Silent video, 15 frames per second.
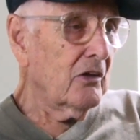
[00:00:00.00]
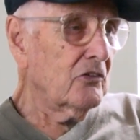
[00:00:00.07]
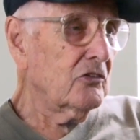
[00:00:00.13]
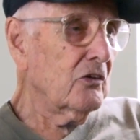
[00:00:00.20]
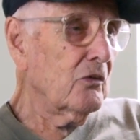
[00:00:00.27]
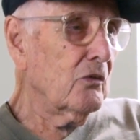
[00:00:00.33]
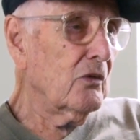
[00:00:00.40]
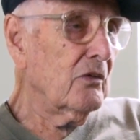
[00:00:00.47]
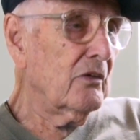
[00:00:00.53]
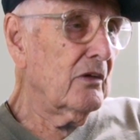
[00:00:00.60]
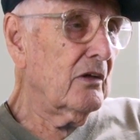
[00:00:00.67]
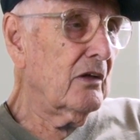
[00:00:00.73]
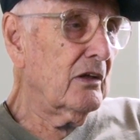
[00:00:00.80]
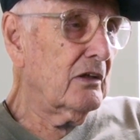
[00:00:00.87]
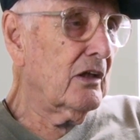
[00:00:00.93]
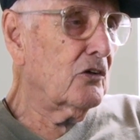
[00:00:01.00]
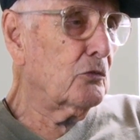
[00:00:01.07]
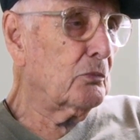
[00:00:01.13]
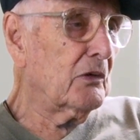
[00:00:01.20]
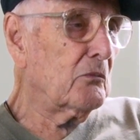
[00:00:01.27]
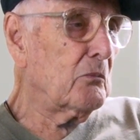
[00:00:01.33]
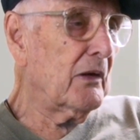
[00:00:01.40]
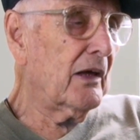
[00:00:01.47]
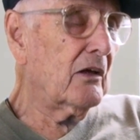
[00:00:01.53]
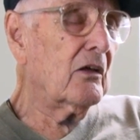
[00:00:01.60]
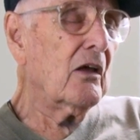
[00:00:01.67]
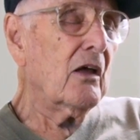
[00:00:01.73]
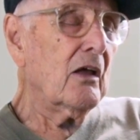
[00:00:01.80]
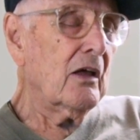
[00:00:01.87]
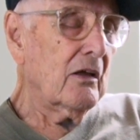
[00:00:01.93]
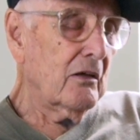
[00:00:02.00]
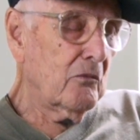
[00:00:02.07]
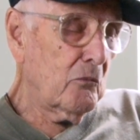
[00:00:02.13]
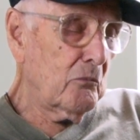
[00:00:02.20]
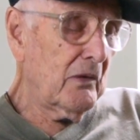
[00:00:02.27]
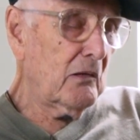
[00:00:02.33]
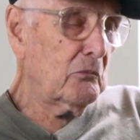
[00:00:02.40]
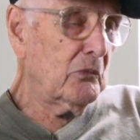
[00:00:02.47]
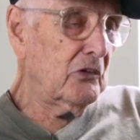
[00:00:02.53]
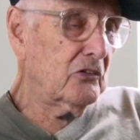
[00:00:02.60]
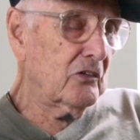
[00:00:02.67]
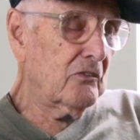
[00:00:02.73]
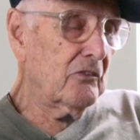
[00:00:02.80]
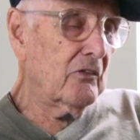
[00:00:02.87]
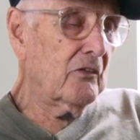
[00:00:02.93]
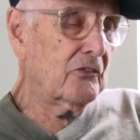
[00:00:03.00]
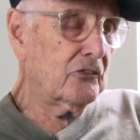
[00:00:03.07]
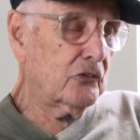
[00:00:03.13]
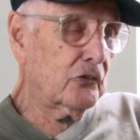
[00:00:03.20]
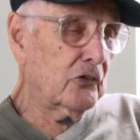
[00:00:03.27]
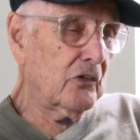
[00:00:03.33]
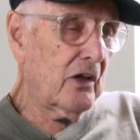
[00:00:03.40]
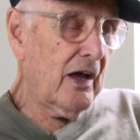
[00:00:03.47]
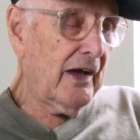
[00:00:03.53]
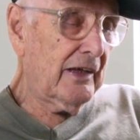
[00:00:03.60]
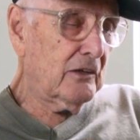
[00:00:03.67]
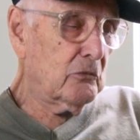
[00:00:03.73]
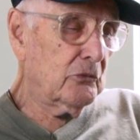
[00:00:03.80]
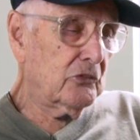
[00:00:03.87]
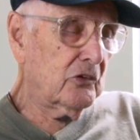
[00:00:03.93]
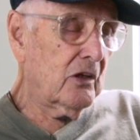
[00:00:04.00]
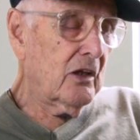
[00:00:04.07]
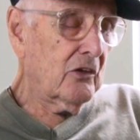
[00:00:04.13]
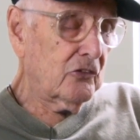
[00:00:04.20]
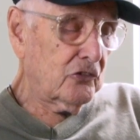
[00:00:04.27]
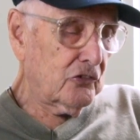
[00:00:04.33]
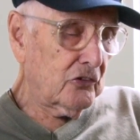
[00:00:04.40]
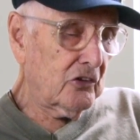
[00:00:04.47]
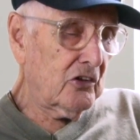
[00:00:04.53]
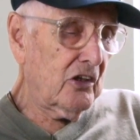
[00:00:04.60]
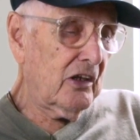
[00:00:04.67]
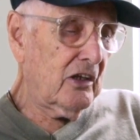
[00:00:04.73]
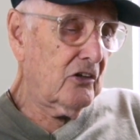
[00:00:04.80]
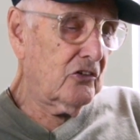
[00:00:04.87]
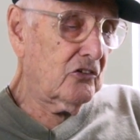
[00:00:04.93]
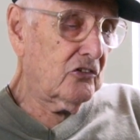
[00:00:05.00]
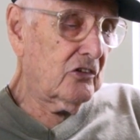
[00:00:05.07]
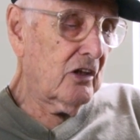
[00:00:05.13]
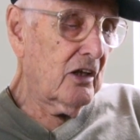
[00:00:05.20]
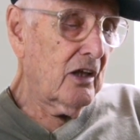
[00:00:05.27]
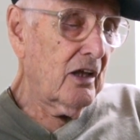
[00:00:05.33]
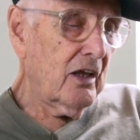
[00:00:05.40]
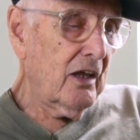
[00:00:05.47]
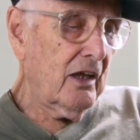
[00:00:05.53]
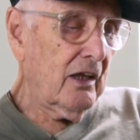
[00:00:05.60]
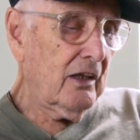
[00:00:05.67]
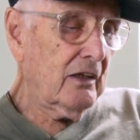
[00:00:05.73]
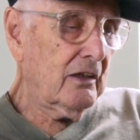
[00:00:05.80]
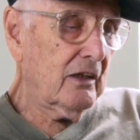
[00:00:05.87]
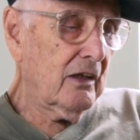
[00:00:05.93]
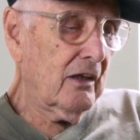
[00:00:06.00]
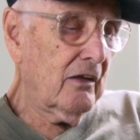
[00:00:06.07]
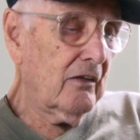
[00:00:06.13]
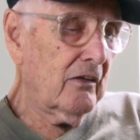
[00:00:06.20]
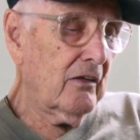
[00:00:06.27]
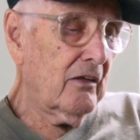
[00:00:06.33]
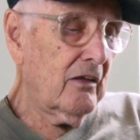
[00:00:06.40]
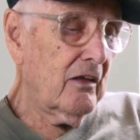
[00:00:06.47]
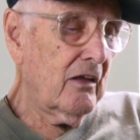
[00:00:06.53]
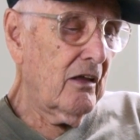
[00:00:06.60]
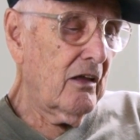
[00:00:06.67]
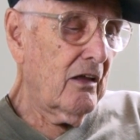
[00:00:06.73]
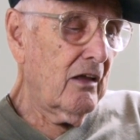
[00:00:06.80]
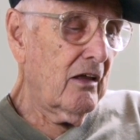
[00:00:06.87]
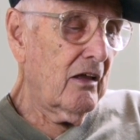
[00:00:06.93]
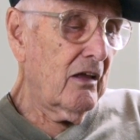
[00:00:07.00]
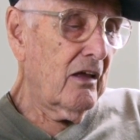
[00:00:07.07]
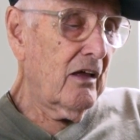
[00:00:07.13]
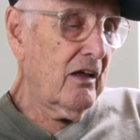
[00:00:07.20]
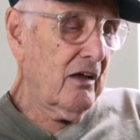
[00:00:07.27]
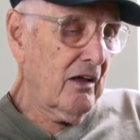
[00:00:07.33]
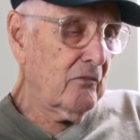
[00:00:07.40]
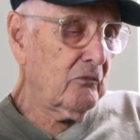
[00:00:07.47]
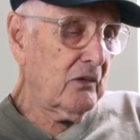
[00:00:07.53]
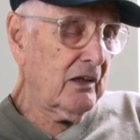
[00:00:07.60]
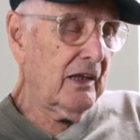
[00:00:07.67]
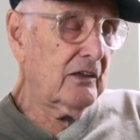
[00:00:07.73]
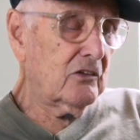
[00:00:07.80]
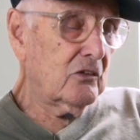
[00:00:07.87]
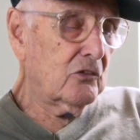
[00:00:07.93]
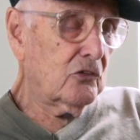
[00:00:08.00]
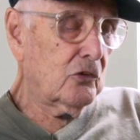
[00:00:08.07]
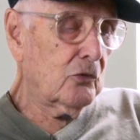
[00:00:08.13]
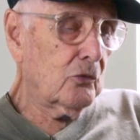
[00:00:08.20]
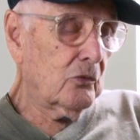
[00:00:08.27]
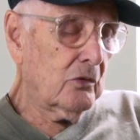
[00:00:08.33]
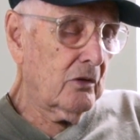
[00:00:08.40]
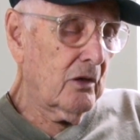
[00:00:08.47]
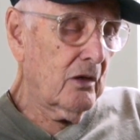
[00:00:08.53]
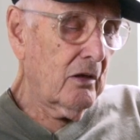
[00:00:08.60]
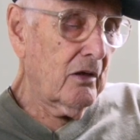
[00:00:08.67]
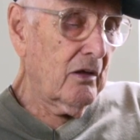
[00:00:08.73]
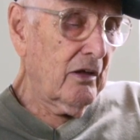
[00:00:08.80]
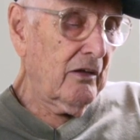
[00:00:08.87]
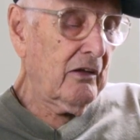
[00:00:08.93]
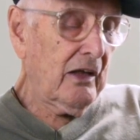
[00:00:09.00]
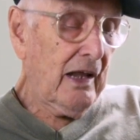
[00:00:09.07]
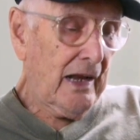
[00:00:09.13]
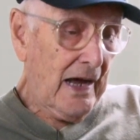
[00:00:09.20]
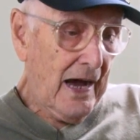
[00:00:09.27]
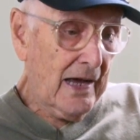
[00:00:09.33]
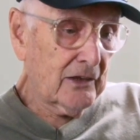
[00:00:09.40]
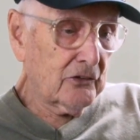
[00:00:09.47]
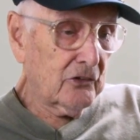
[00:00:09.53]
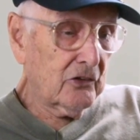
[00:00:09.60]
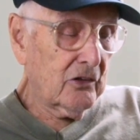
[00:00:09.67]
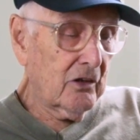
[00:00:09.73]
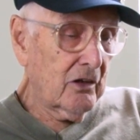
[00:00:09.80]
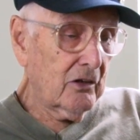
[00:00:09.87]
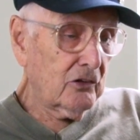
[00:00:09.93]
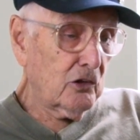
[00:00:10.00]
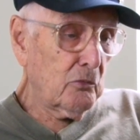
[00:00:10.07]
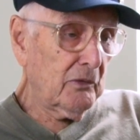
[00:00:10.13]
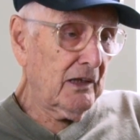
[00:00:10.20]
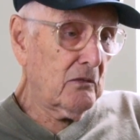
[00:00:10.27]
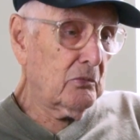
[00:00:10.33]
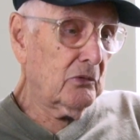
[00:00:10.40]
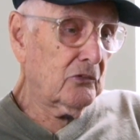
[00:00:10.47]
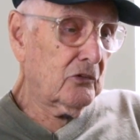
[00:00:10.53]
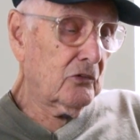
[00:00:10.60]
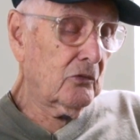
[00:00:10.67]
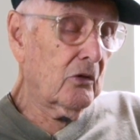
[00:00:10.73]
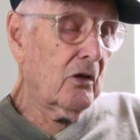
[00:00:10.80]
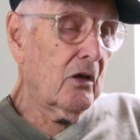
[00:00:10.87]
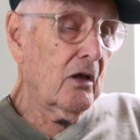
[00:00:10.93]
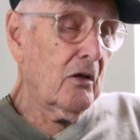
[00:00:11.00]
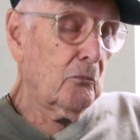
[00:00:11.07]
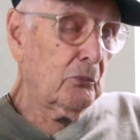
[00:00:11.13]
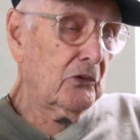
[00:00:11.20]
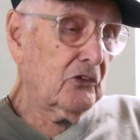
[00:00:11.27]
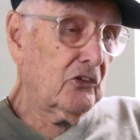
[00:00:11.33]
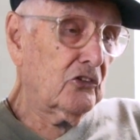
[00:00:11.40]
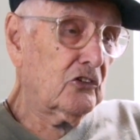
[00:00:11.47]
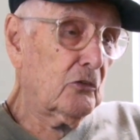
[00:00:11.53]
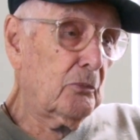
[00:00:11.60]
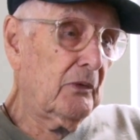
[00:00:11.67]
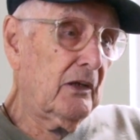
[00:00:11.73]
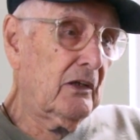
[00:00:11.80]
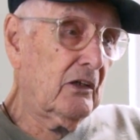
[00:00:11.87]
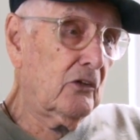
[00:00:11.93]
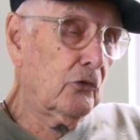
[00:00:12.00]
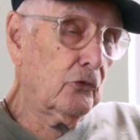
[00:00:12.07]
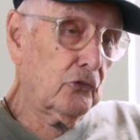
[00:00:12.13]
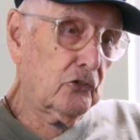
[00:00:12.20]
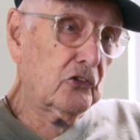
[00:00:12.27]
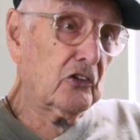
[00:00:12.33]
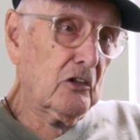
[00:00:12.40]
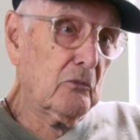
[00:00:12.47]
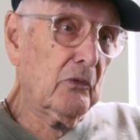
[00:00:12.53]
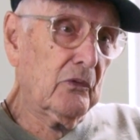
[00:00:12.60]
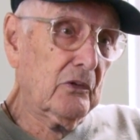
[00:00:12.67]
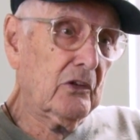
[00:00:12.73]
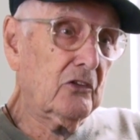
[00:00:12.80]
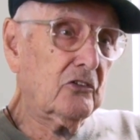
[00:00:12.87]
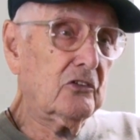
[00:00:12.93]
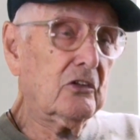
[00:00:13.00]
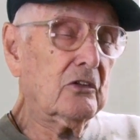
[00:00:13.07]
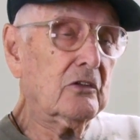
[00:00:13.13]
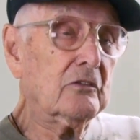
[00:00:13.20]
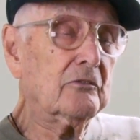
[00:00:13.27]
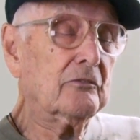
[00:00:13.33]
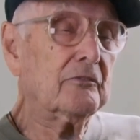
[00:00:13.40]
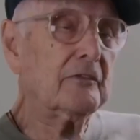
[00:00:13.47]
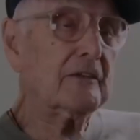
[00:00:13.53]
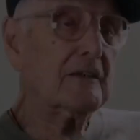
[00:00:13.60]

So it does bring back memories of certain items, certain days, and I'm glad to and honored to be able to participate in those ceremonies, you know.